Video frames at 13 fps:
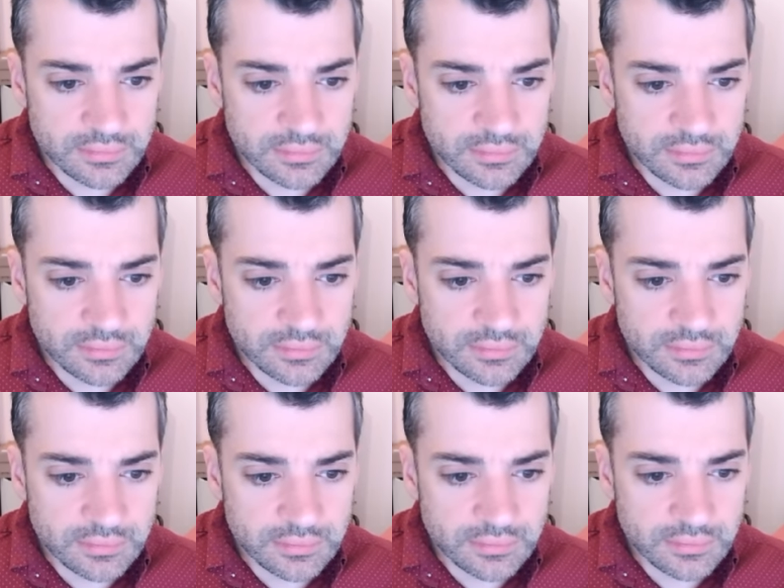
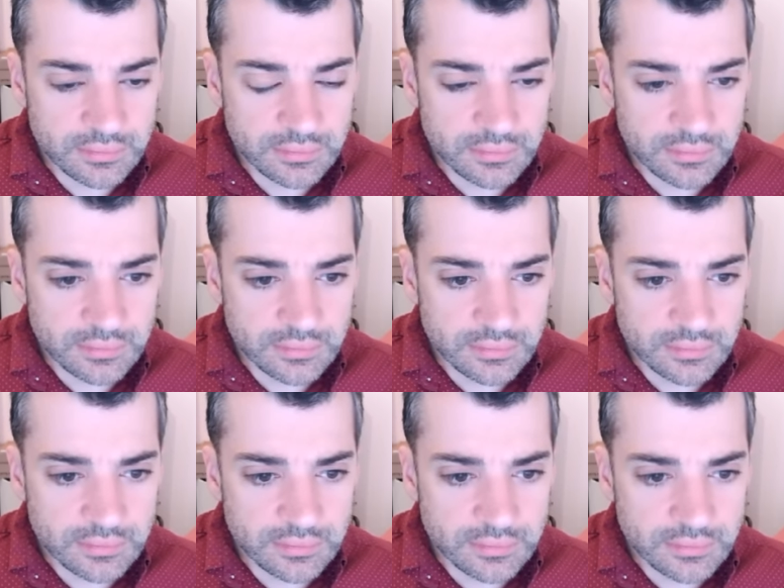
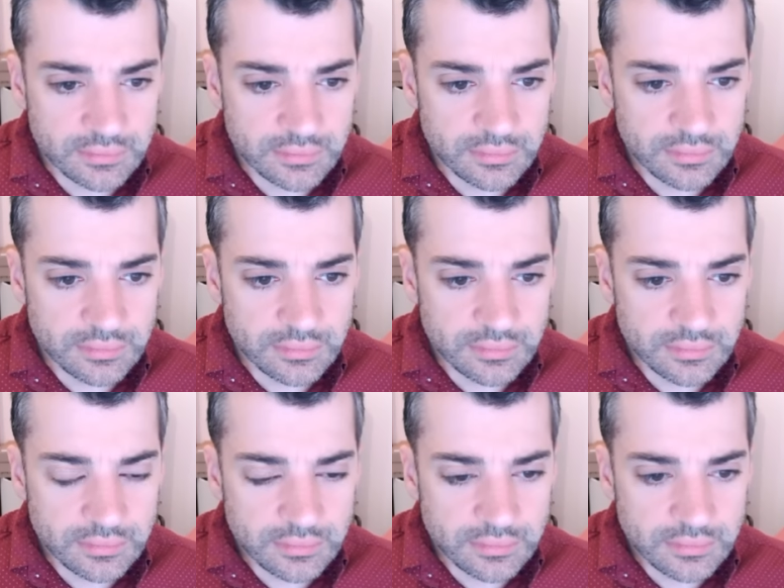
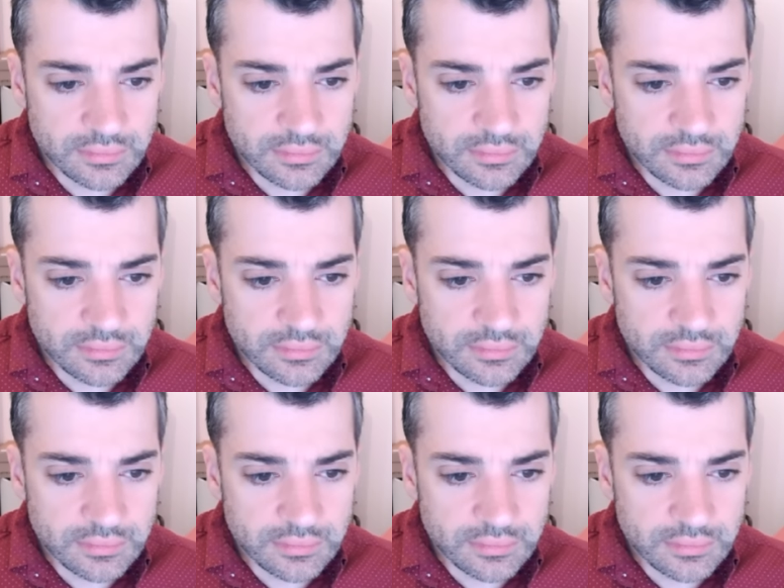[no speech]